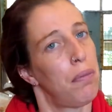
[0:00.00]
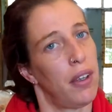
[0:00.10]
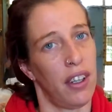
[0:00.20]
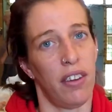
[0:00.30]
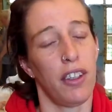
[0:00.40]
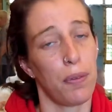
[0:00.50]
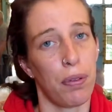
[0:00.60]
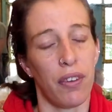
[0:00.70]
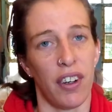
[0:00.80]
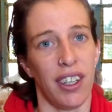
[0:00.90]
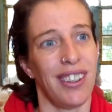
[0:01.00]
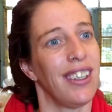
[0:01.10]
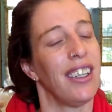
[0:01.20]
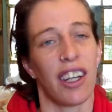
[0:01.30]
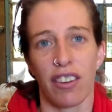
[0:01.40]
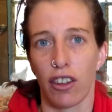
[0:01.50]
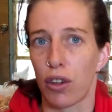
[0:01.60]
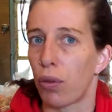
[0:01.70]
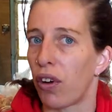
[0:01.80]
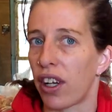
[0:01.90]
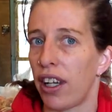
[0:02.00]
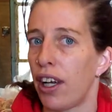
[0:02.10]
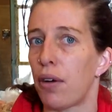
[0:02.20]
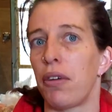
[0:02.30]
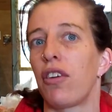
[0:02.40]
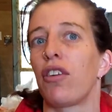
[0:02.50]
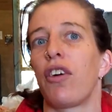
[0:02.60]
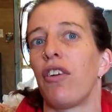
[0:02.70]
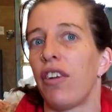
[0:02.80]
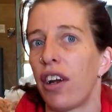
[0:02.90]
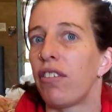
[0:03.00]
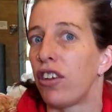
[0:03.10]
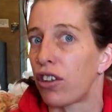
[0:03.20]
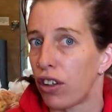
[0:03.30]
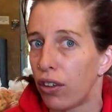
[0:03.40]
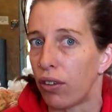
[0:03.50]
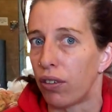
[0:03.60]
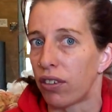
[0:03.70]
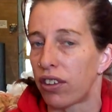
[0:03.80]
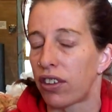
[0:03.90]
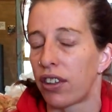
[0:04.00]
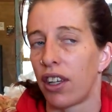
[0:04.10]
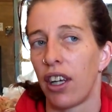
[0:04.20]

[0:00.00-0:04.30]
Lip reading: But at this point, nothing's working out because I don't have the skills.